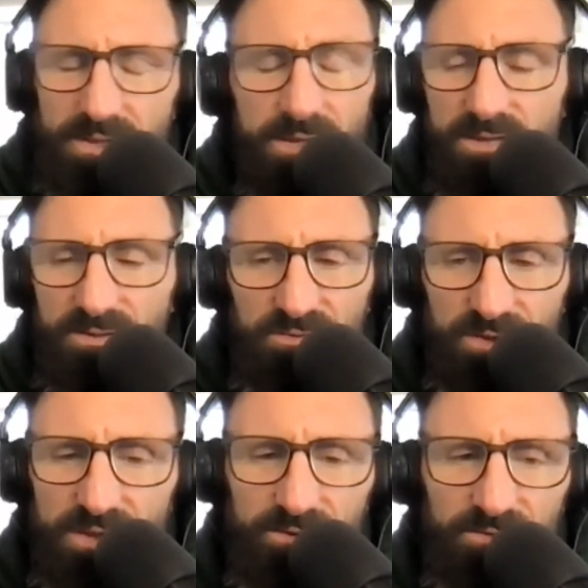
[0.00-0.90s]
is
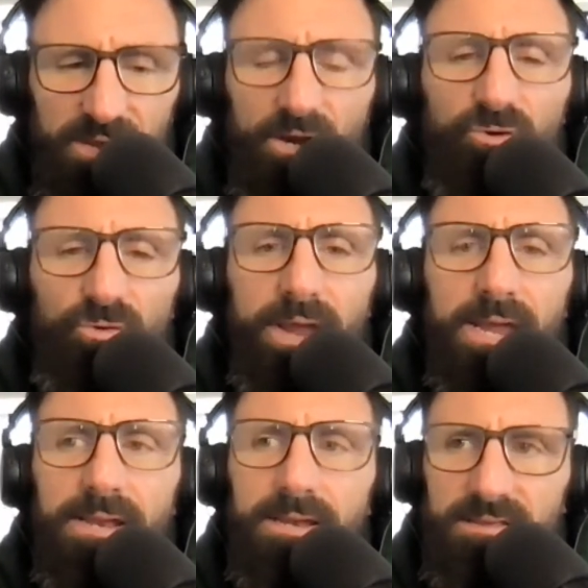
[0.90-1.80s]

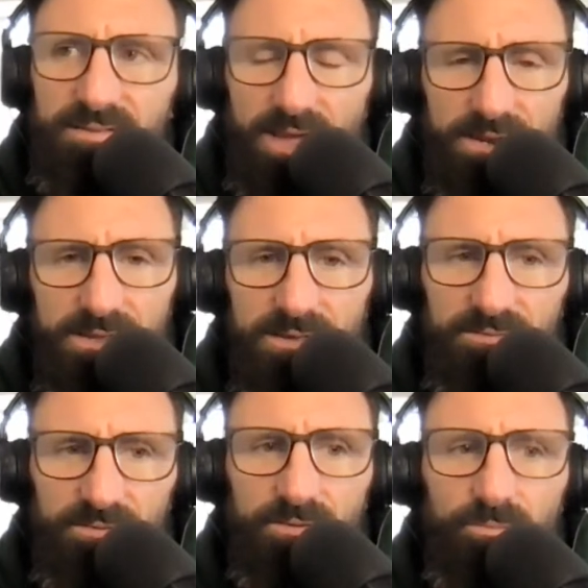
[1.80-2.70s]
ingrained as that
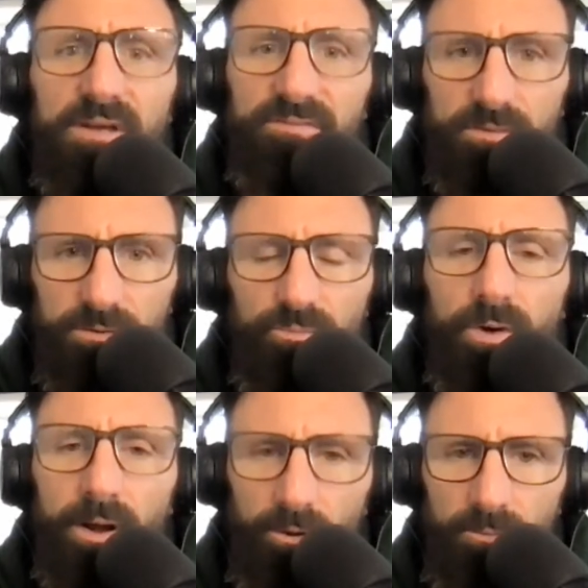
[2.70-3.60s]
is in the wrestling
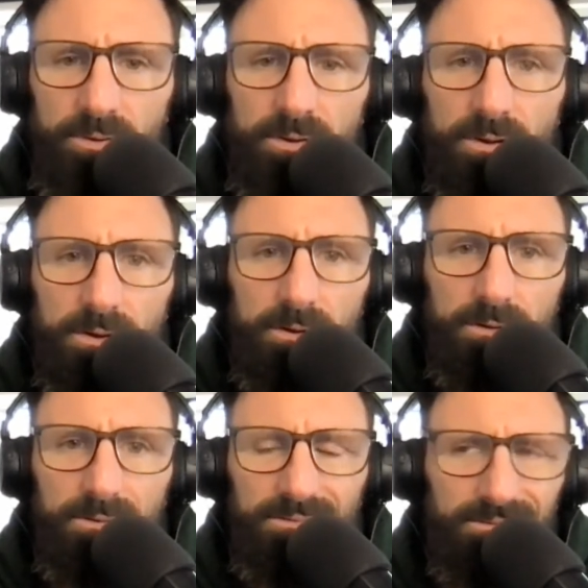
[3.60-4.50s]
realm.
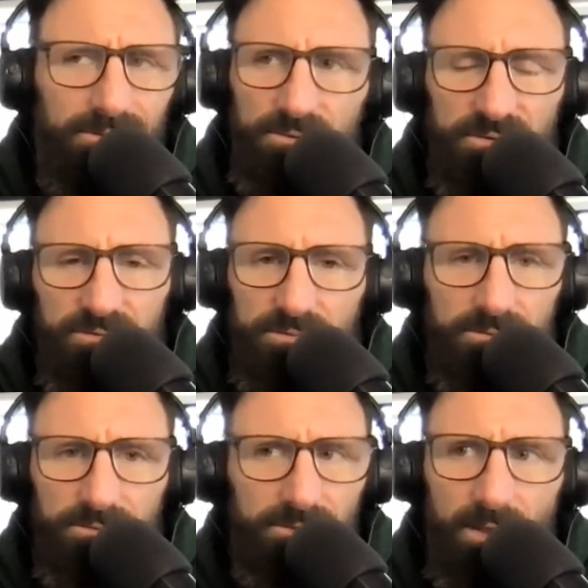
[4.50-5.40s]
There is
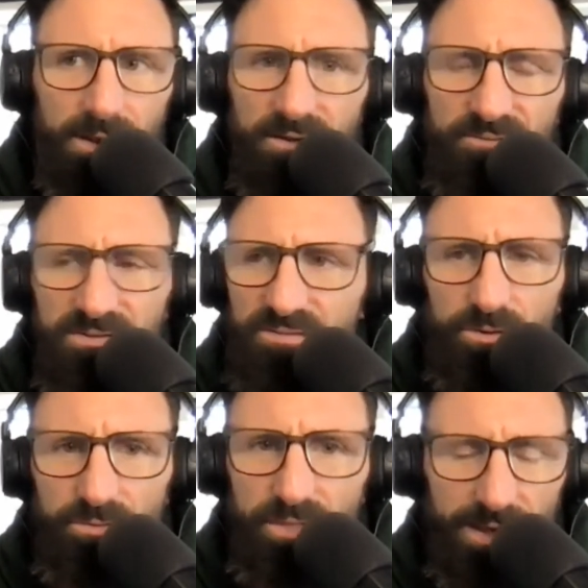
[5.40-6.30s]
none of us
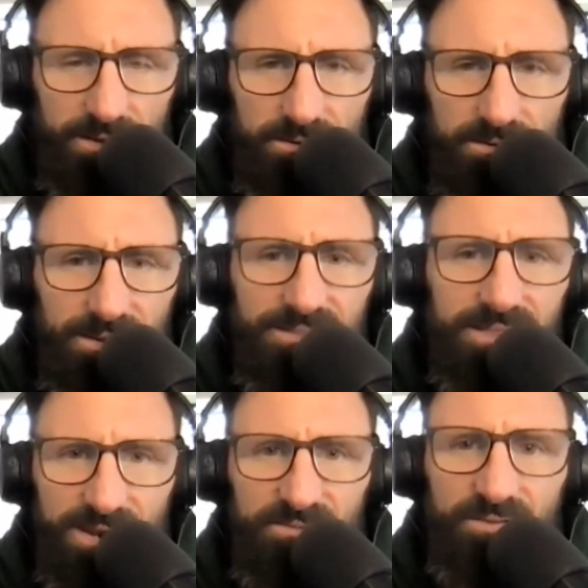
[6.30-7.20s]
do that. Like
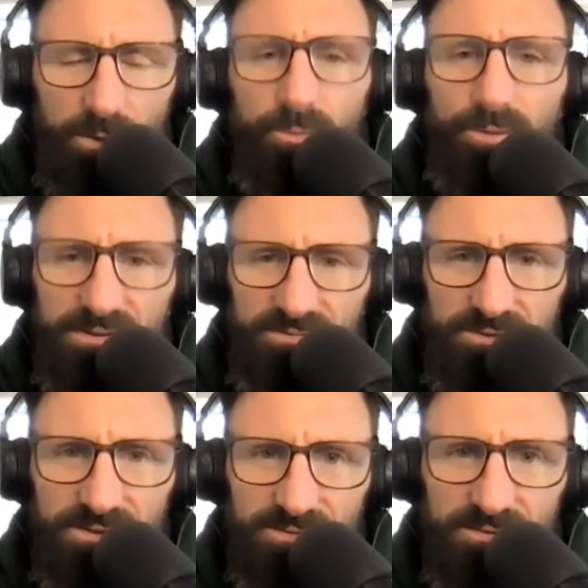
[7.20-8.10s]
that is not what
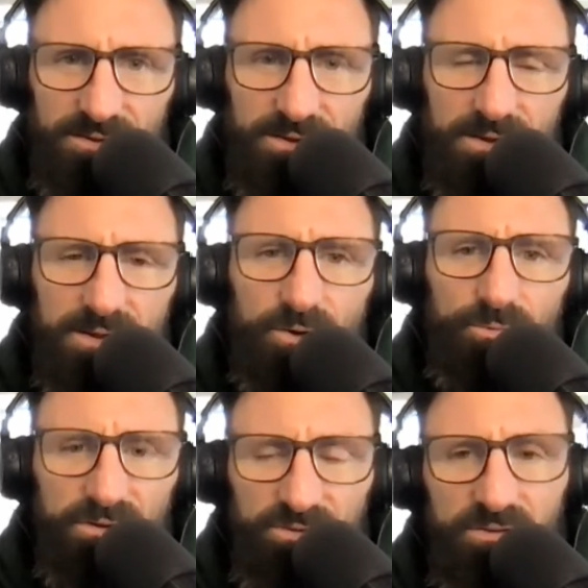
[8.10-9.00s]
wrestling is.
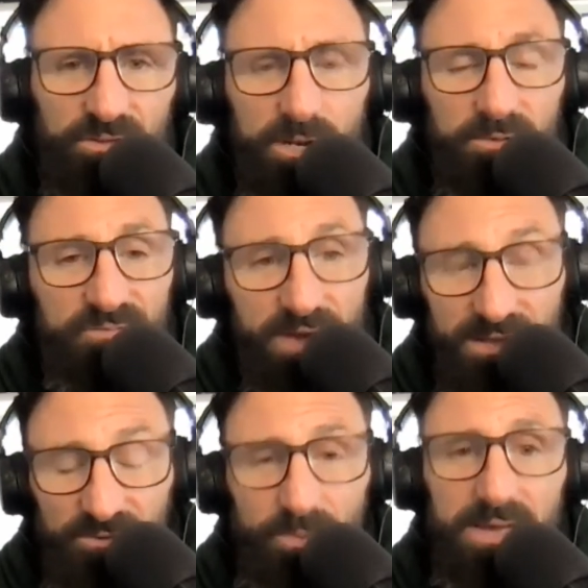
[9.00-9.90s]
Wrestling is going to be
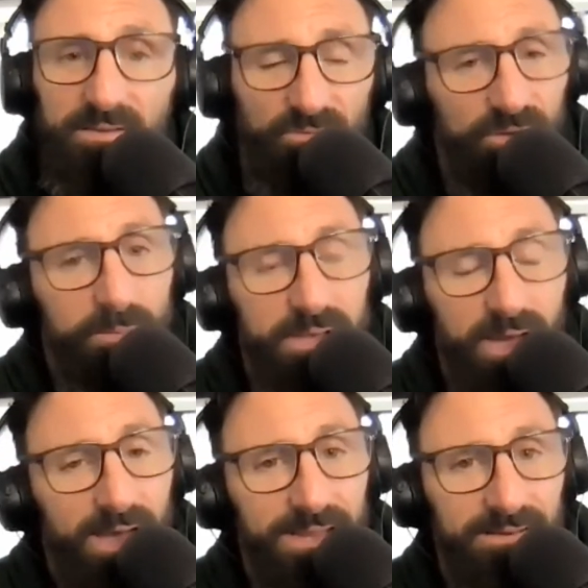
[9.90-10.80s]
fast paced. It's going to be
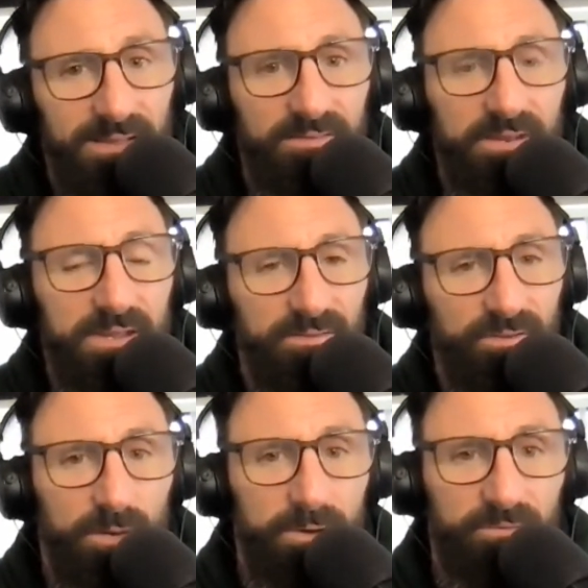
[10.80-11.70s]
high intensity. It's
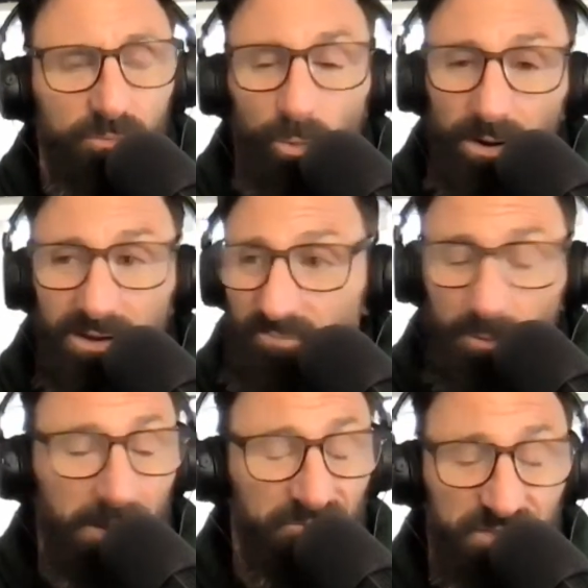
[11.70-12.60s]
going to be for working
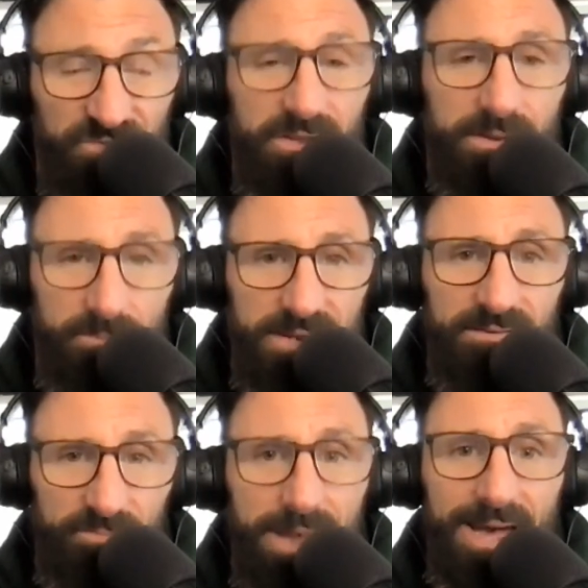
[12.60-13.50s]
for about 15
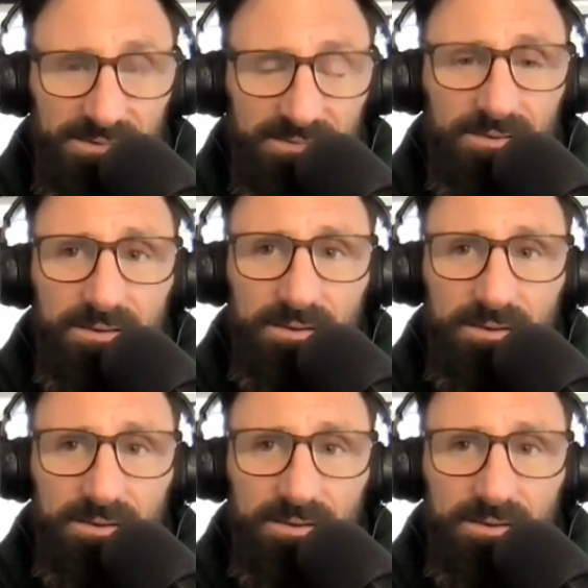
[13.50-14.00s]
minutes max